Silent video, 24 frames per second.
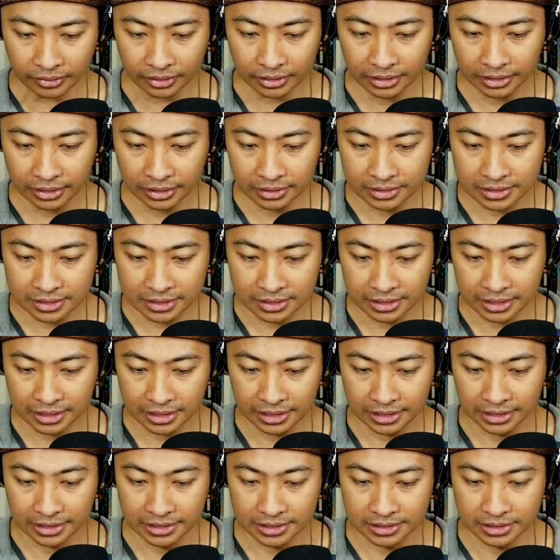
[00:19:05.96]
It
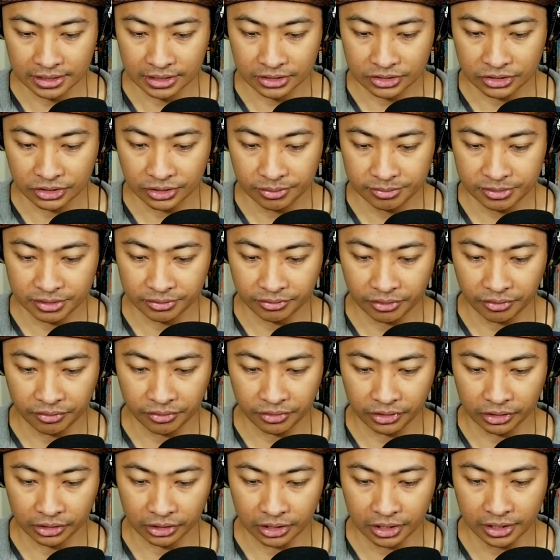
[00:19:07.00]
says, in terms of
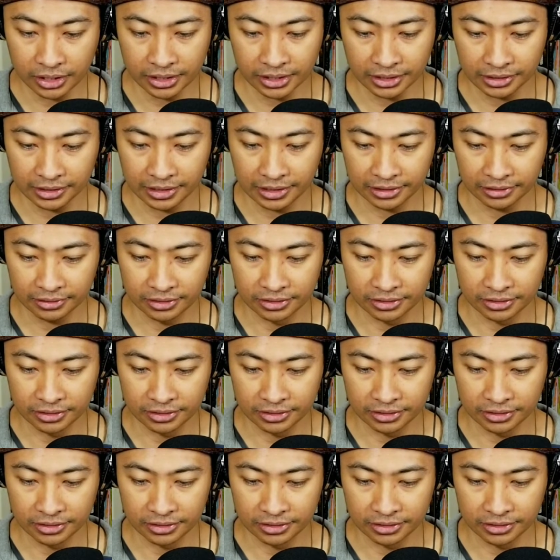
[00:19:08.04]
overall cutting length,